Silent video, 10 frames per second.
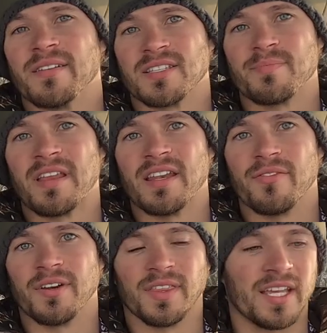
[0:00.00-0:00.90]
spin
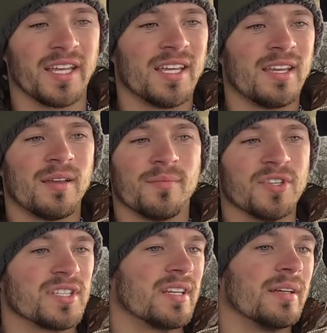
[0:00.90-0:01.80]
differently.
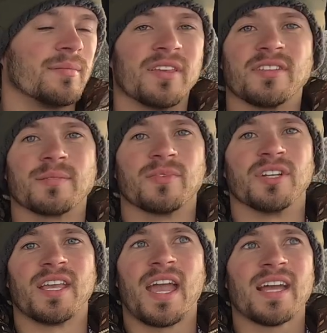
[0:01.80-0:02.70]
Just going to give it some good
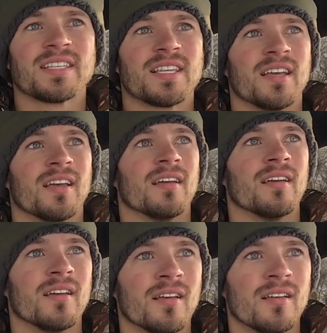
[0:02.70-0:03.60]
gas.
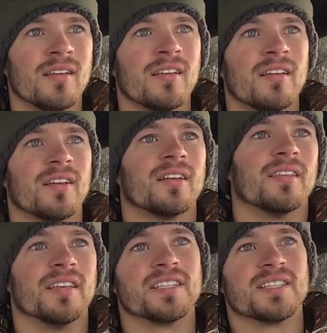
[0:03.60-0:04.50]

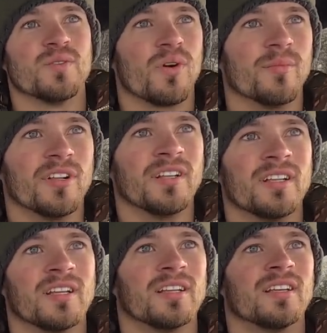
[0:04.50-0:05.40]
This is normal.
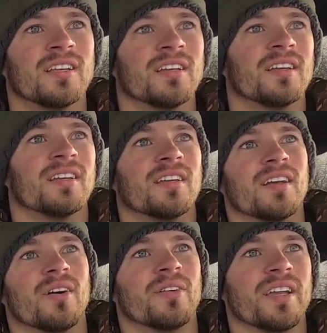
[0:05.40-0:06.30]

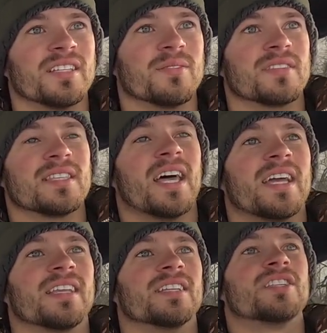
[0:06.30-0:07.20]
Okay, so
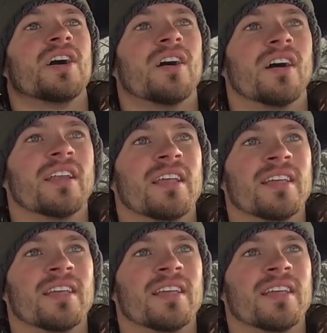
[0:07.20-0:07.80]
sliding a ton.